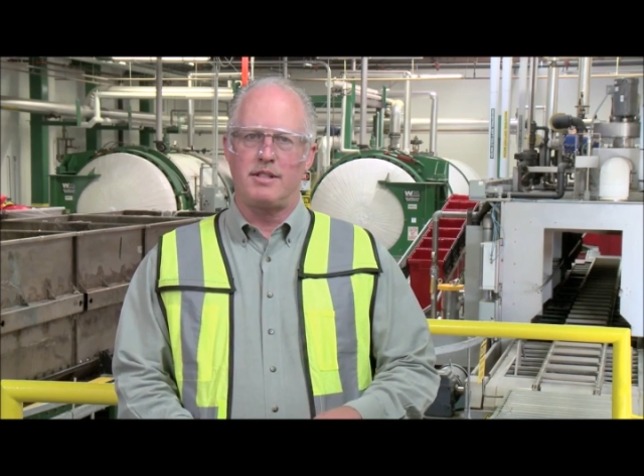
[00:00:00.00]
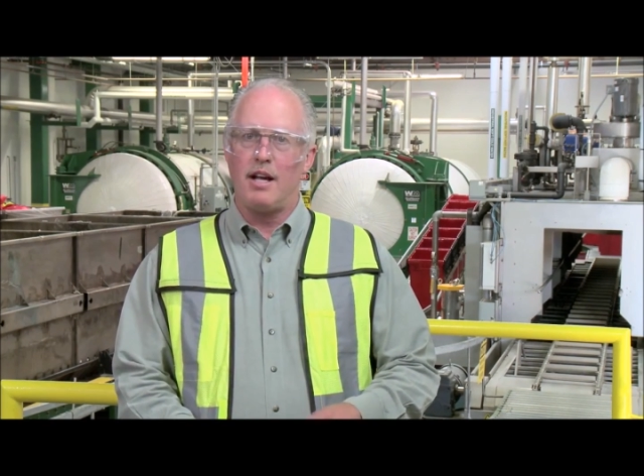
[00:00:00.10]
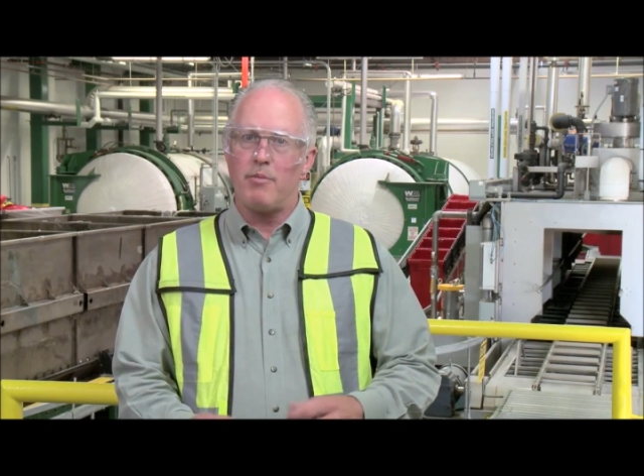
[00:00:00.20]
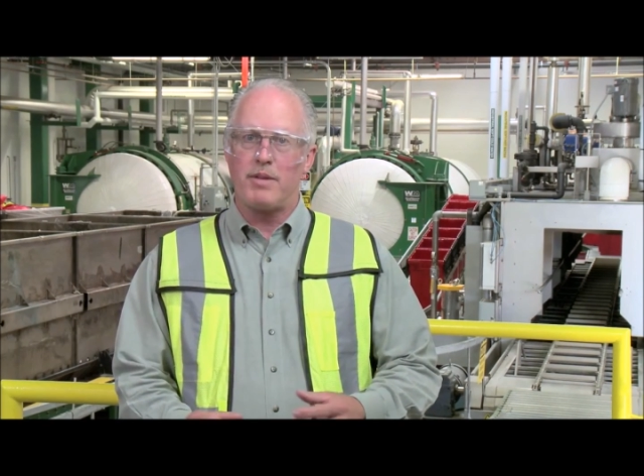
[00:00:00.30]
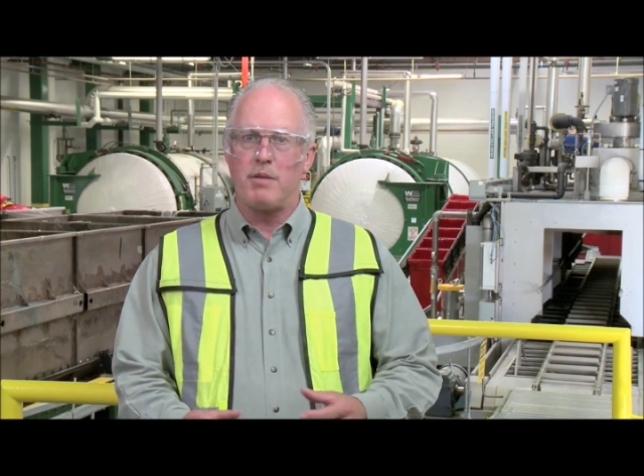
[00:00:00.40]
to
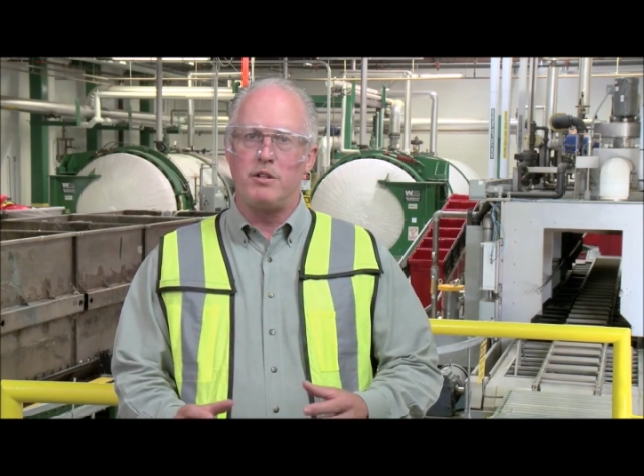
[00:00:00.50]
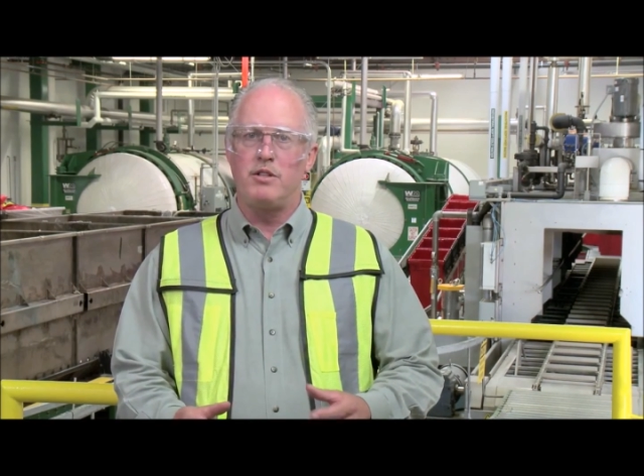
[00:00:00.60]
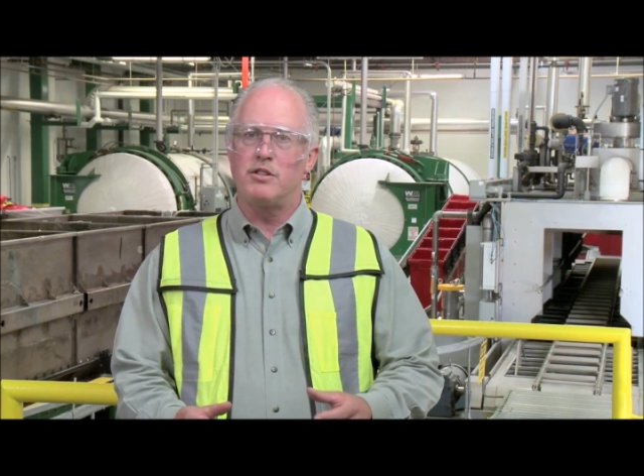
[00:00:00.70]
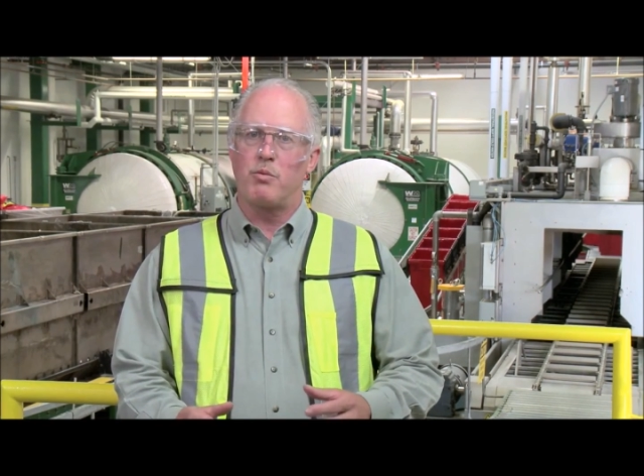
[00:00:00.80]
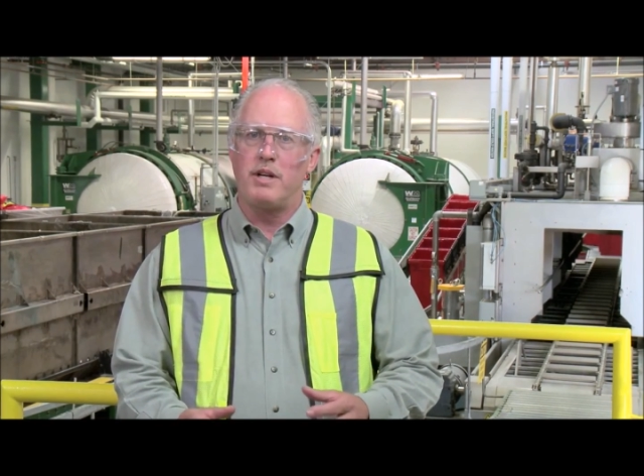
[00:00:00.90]
help them
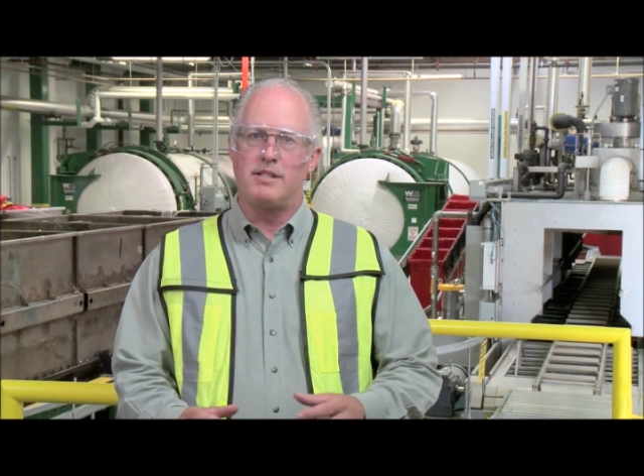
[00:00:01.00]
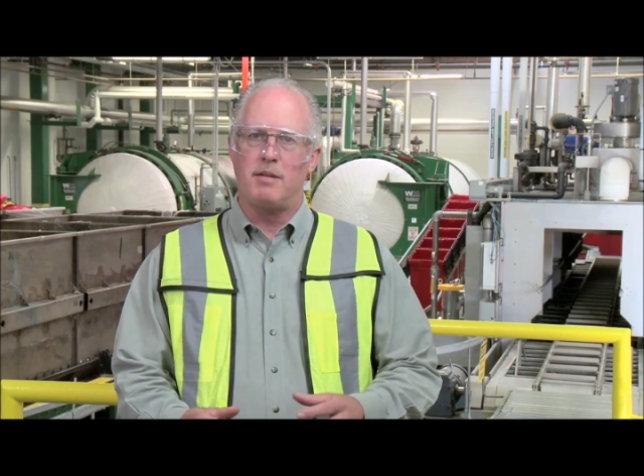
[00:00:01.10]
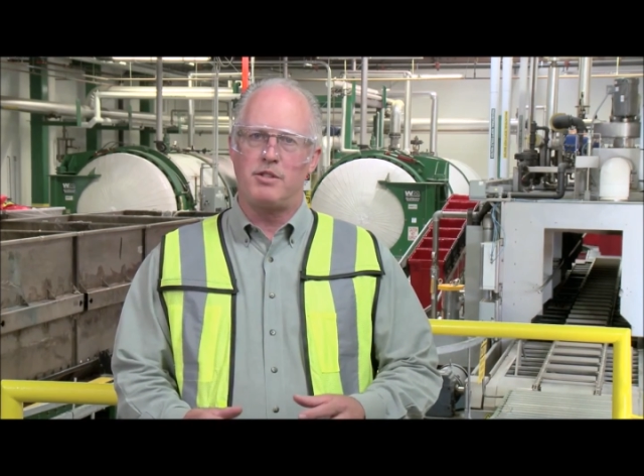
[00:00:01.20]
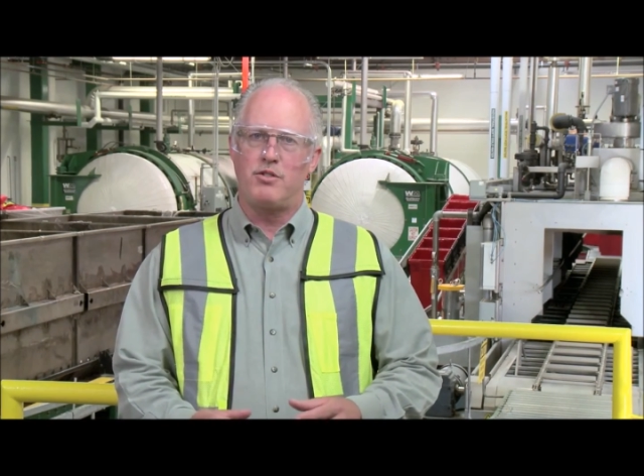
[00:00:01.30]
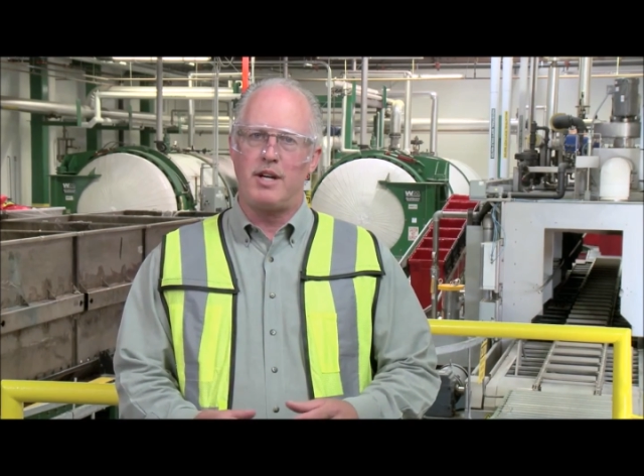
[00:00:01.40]
reduce waste
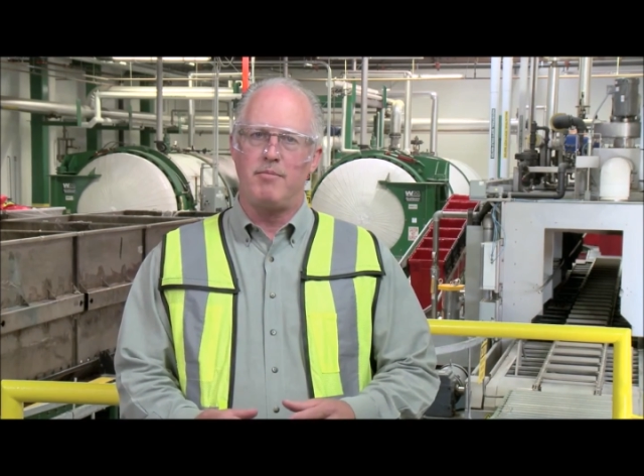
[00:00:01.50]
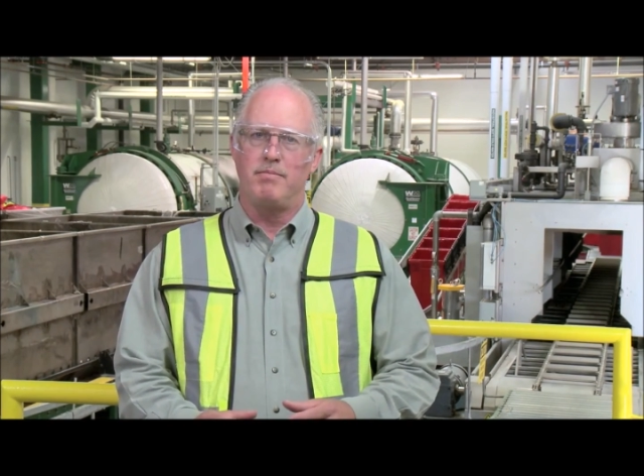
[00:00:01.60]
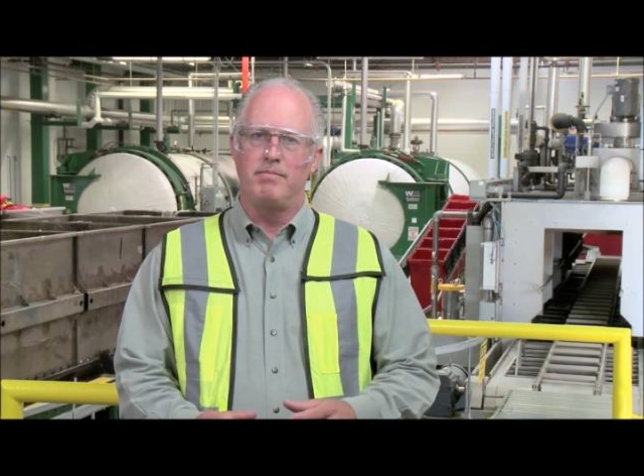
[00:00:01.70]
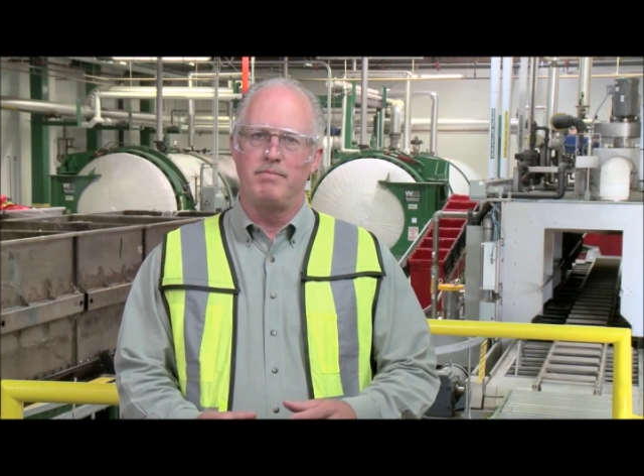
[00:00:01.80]
upstream,